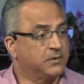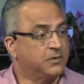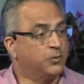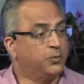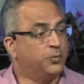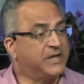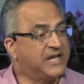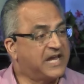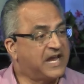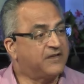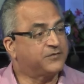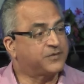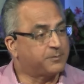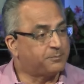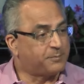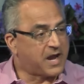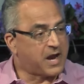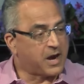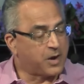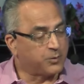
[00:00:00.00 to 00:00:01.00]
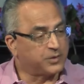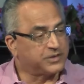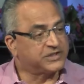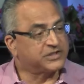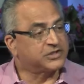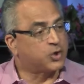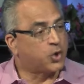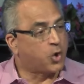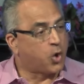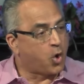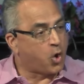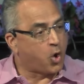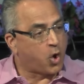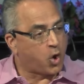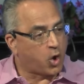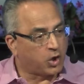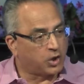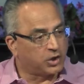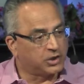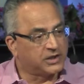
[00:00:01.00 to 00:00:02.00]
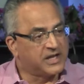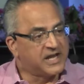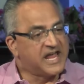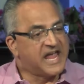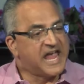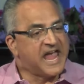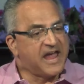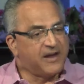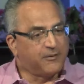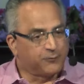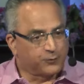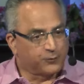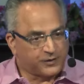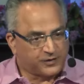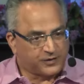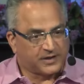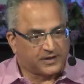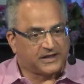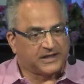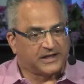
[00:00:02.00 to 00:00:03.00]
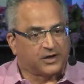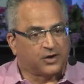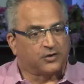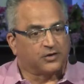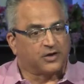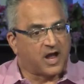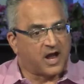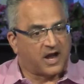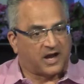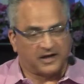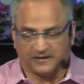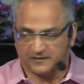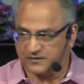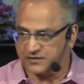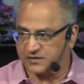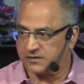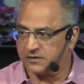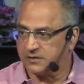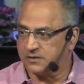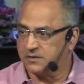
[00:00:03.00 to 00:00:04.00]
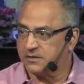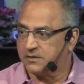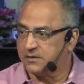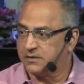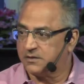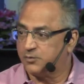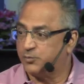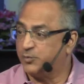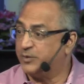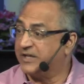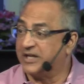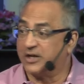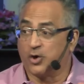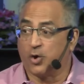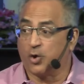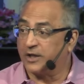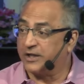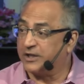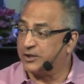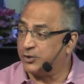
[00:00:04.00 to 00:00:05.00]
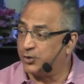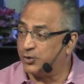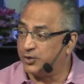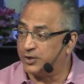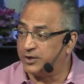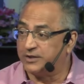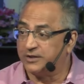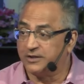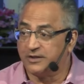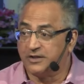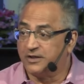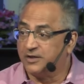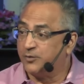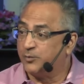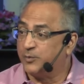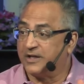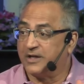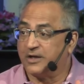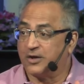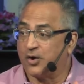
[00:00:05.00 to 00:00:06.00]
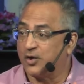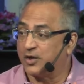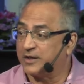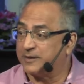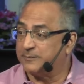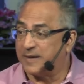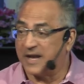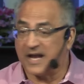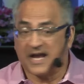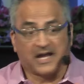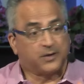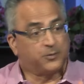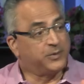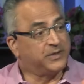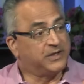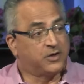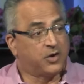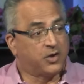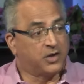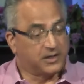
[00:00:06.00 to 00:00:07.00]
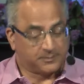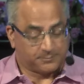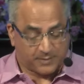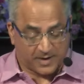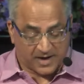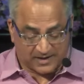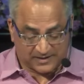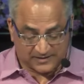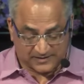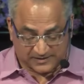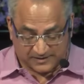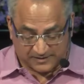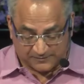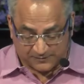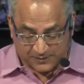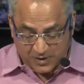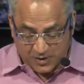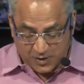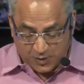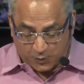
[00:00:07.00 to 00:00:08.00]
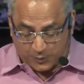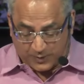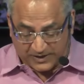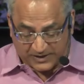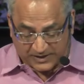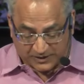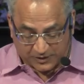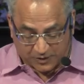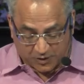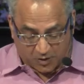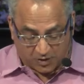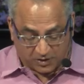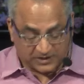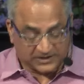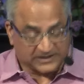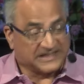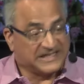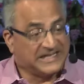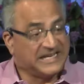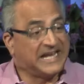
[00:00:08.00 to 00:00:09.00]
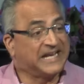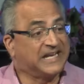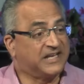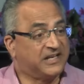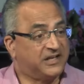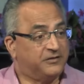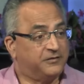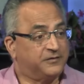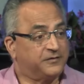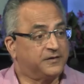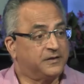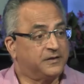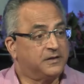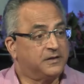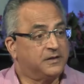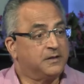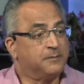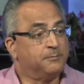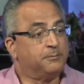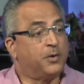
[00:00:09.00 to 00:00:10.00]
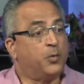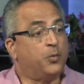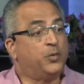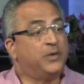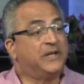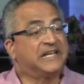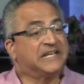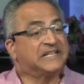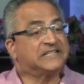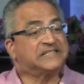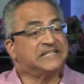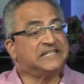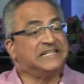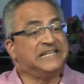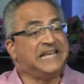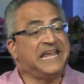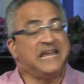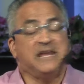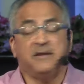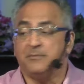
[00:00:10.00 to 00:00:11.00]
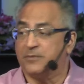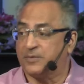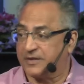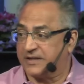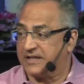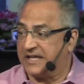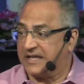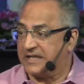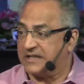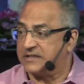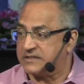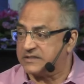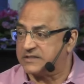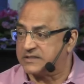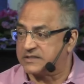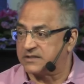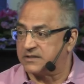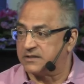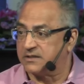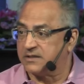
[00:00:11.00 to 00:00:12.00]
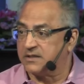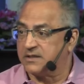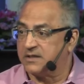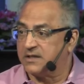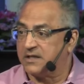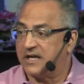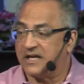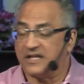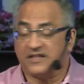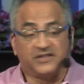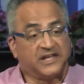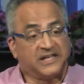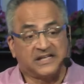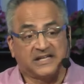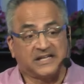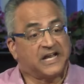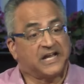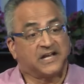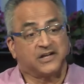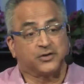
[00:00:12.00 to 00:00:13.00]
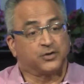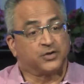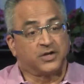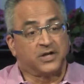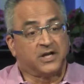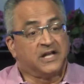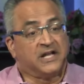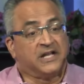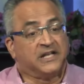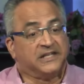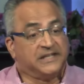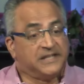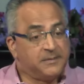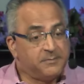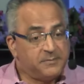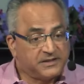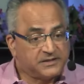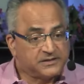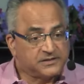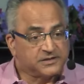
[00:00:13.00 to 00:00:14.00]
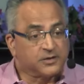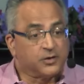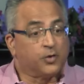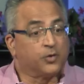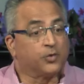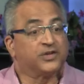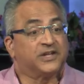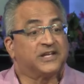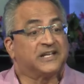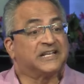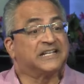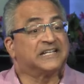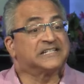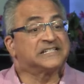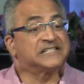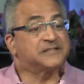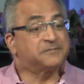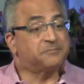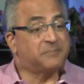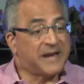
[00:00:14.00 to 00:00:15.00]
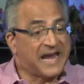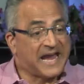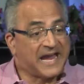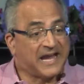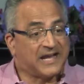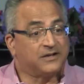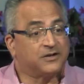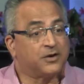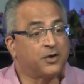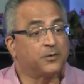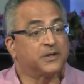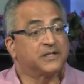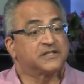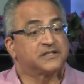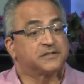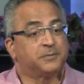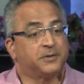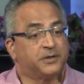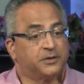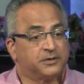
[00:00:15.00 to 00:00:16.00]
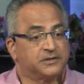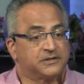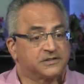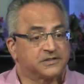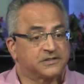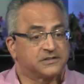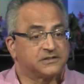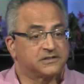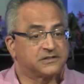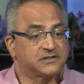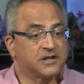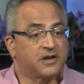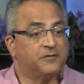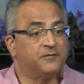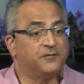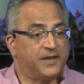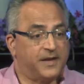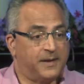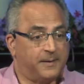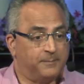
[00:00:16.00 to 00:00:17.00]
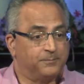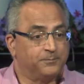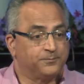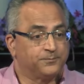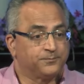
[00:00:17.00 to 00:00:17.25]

We have the power to call everything in our lives. We can call it good, we can call it bad, we can call it positive, we can call it negative. But we get to name things, and they can either limit or they can expand our experiences of them.